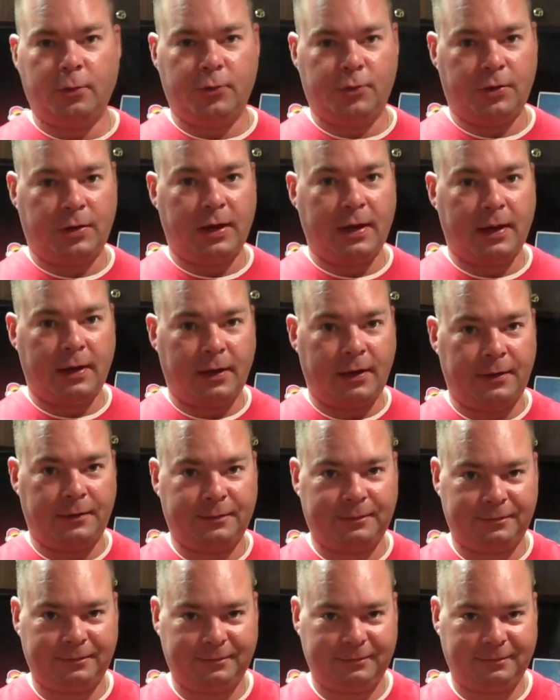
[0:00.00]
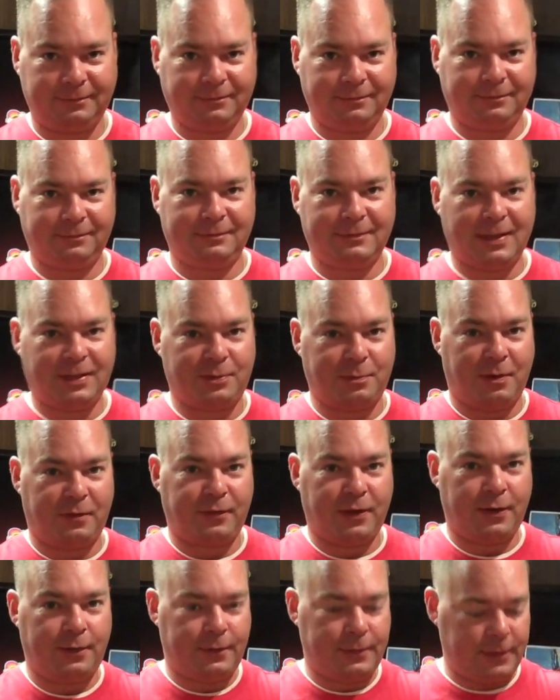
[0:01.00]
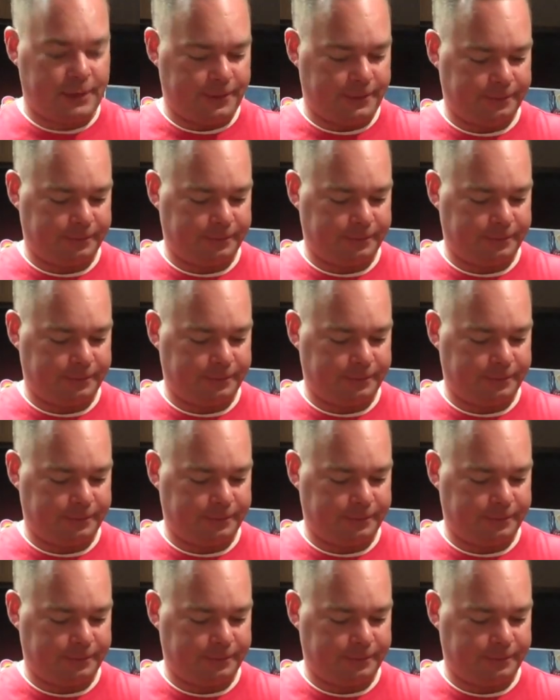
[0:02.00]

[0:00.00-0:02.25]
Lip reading: Who's Your Daddy? That's my favorite.